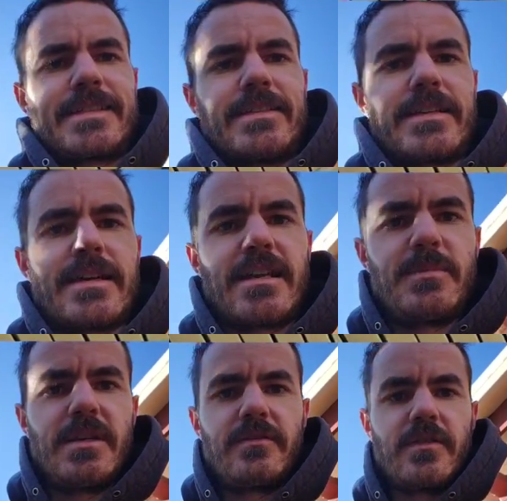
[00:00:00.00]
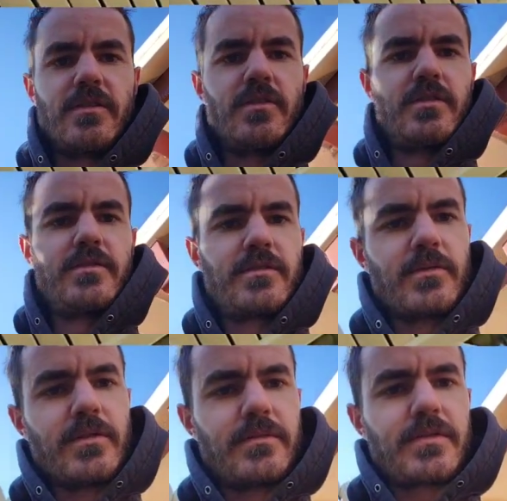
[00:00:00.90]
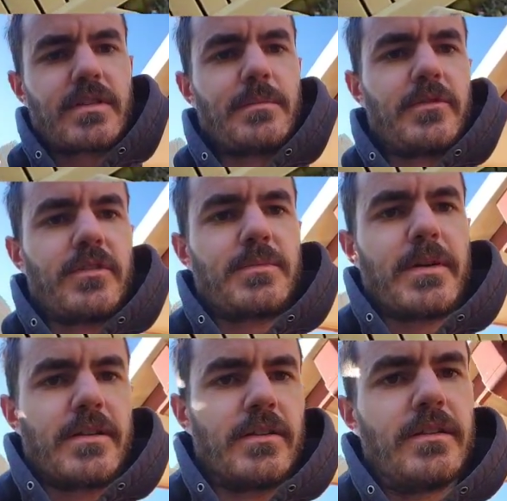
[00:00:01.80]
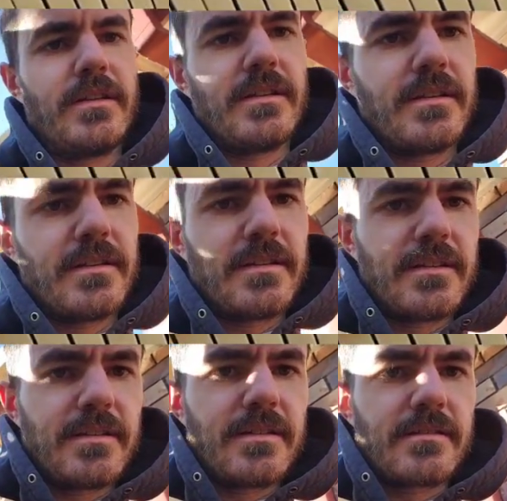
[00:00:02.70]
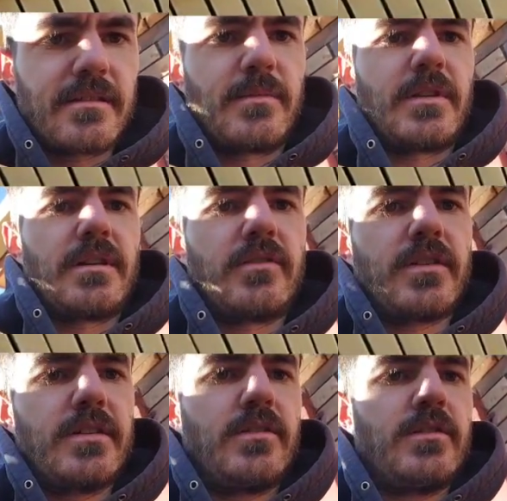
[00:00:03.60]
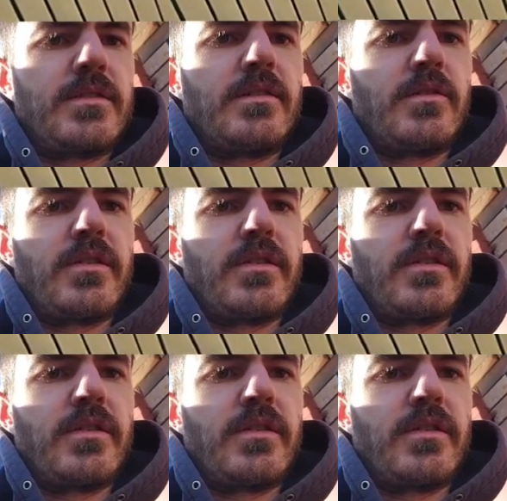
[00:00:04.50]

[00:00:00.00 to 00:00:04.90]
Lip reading: So the canopy for the ute has just arrived. It's come on this pallet. It's only about 100 kilos, the whole